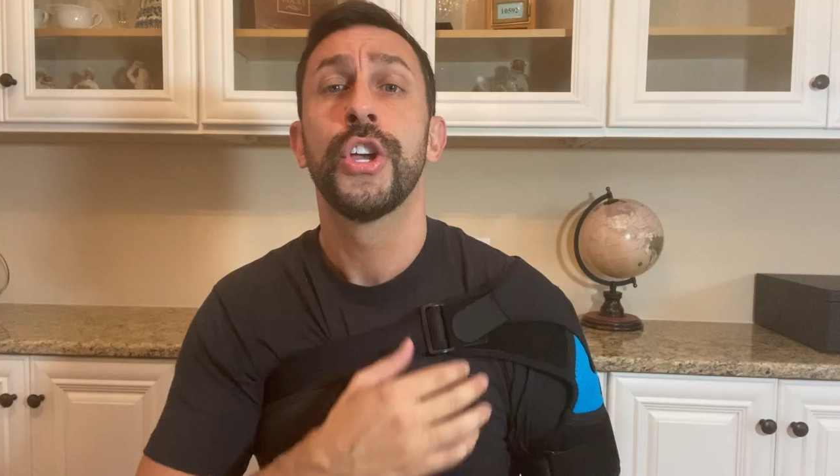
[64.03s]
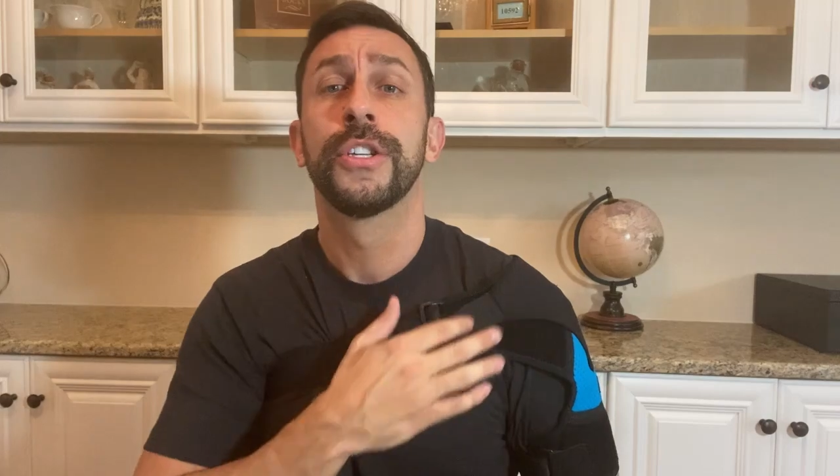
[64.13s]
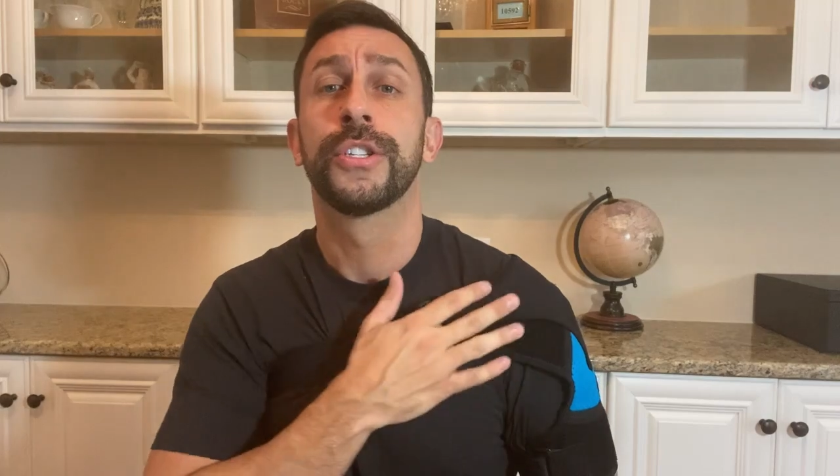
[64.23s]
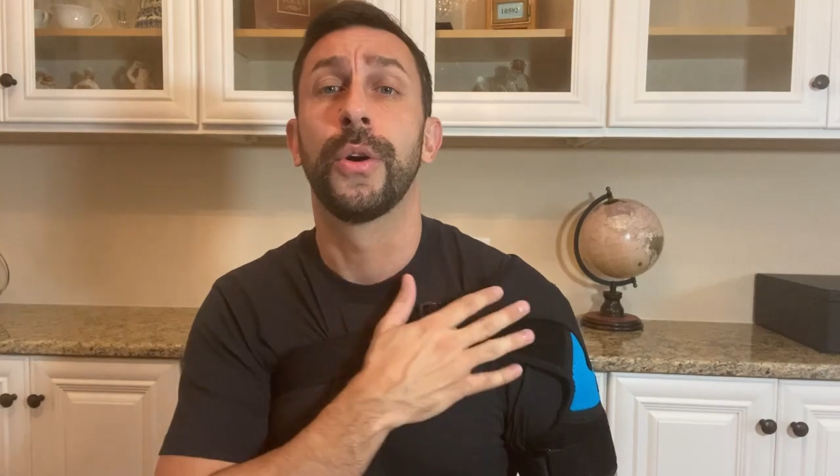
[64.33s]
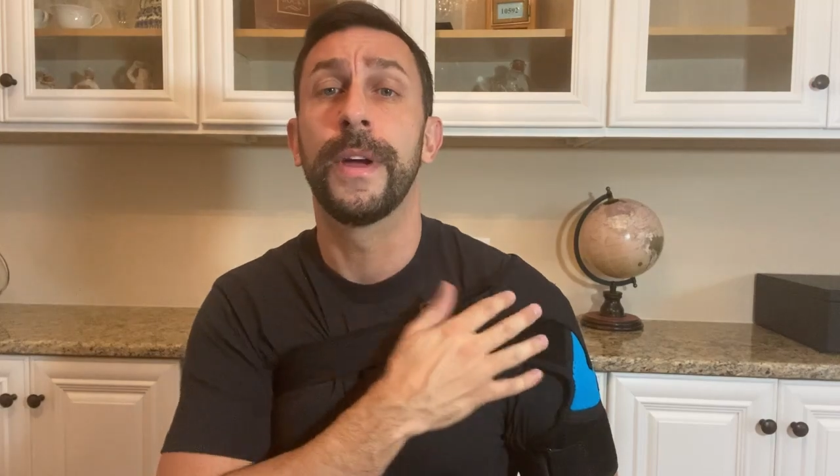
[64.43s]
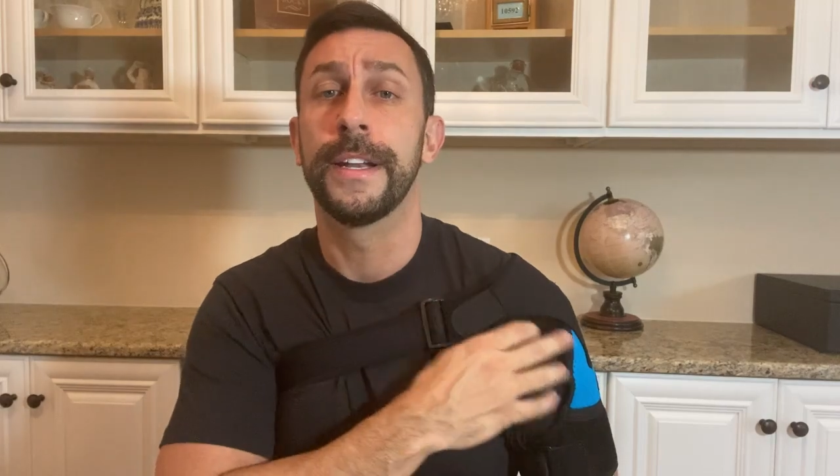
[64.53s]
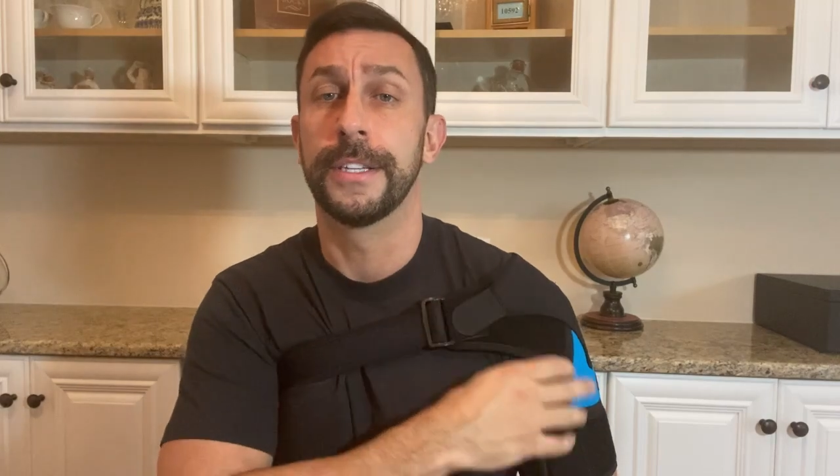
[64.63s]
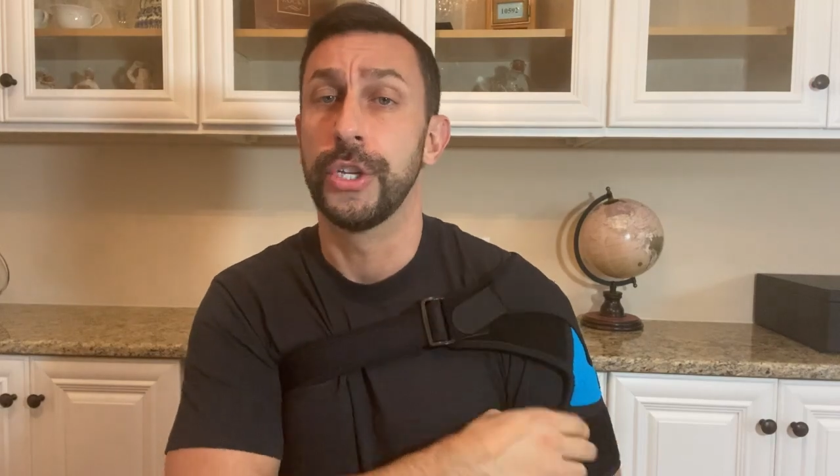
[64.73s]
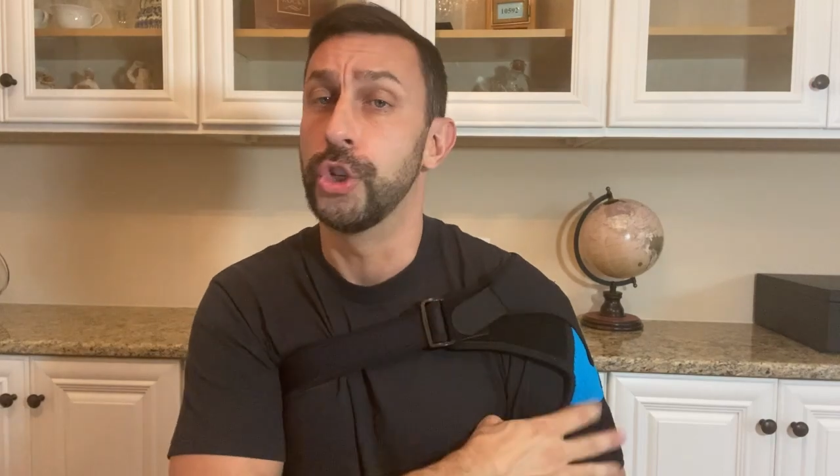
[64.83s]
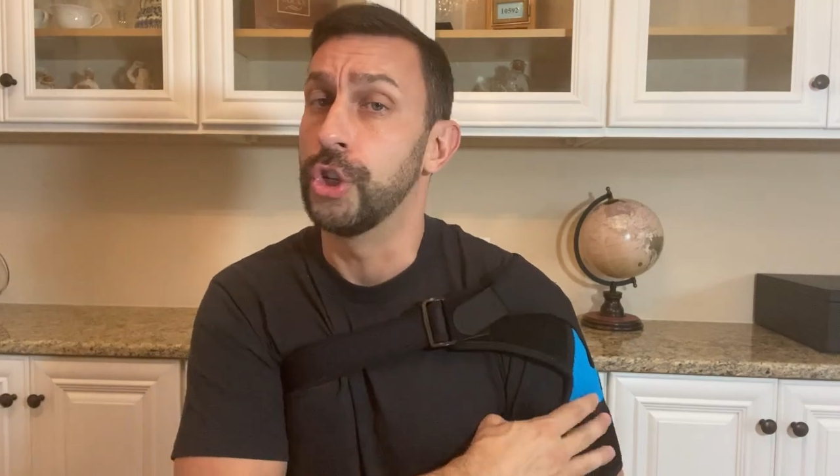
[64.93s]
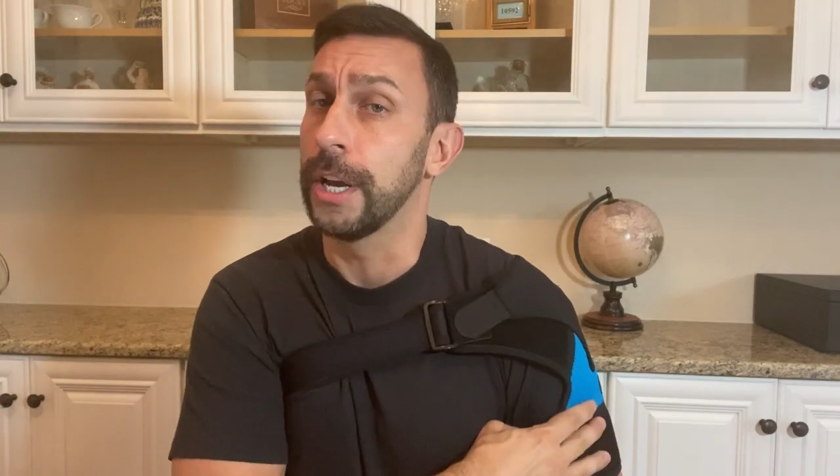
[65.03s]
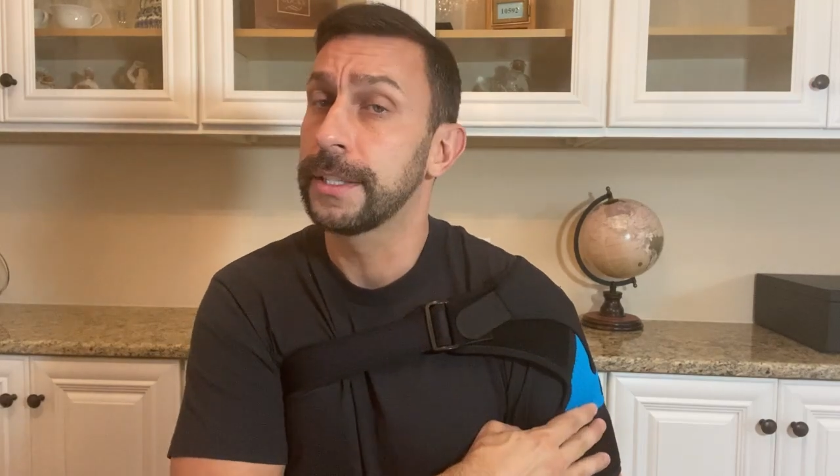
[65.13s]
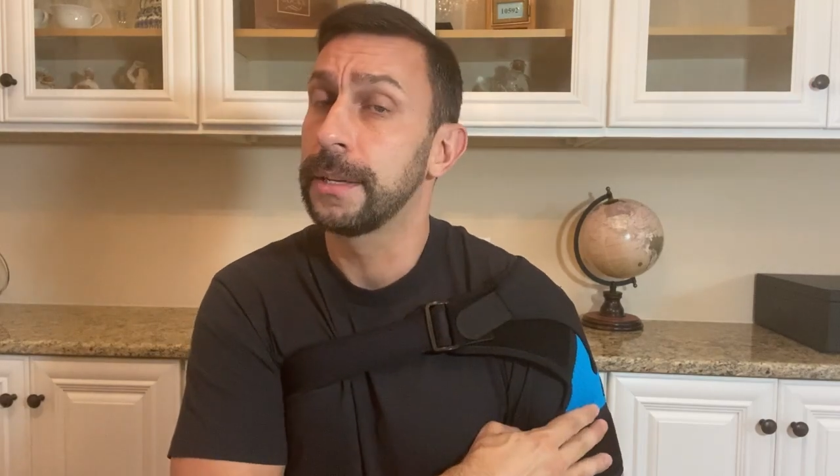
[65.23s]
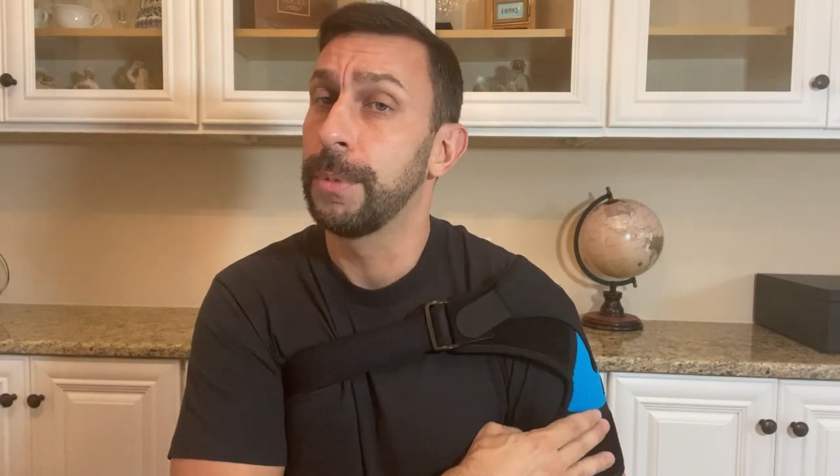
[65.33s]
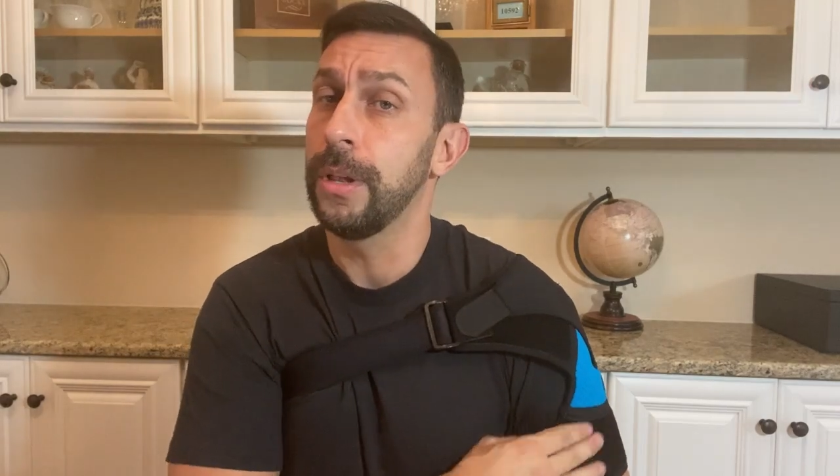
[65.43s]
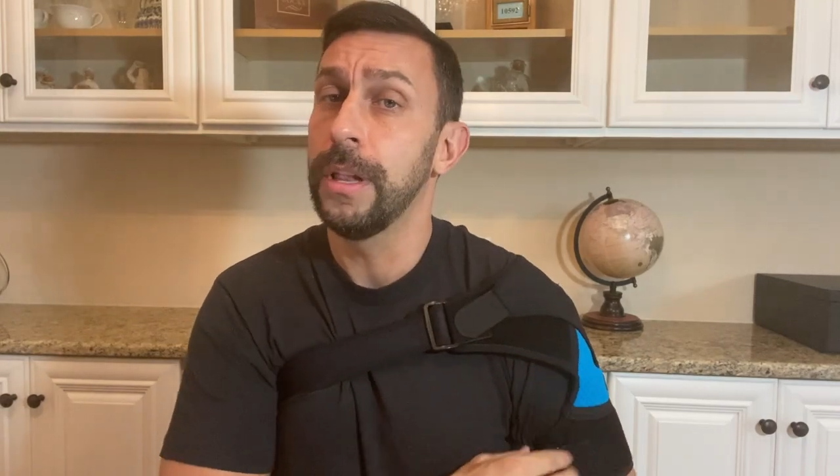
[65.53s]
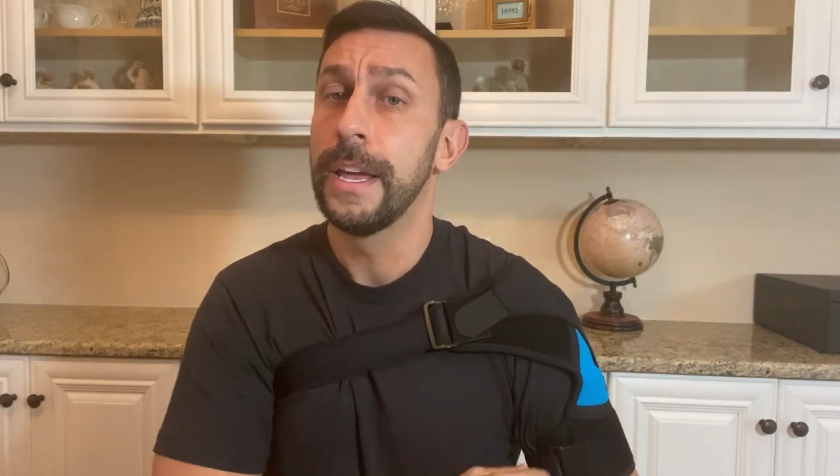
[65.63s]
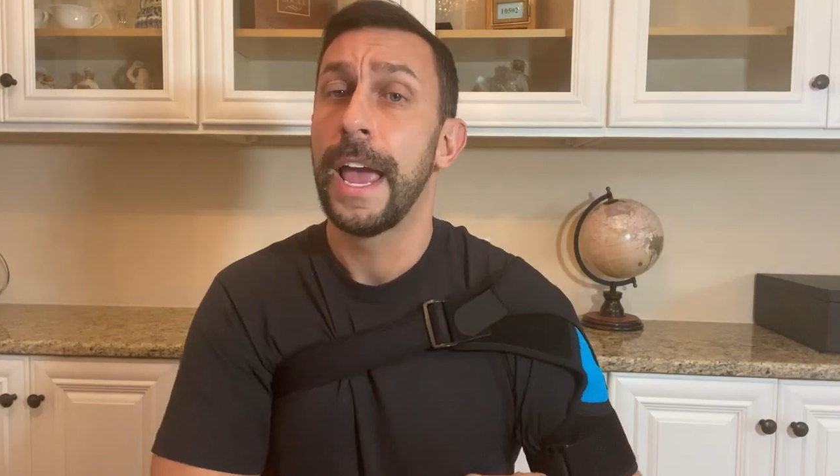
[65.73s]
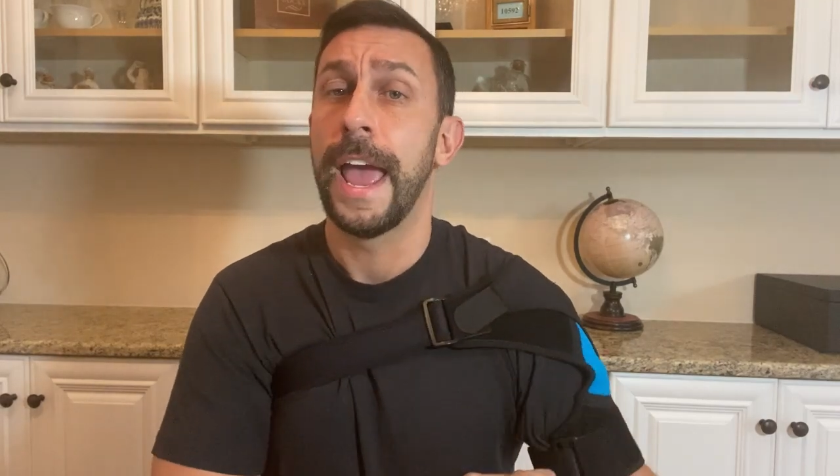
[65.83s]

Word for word: So it is adjustable,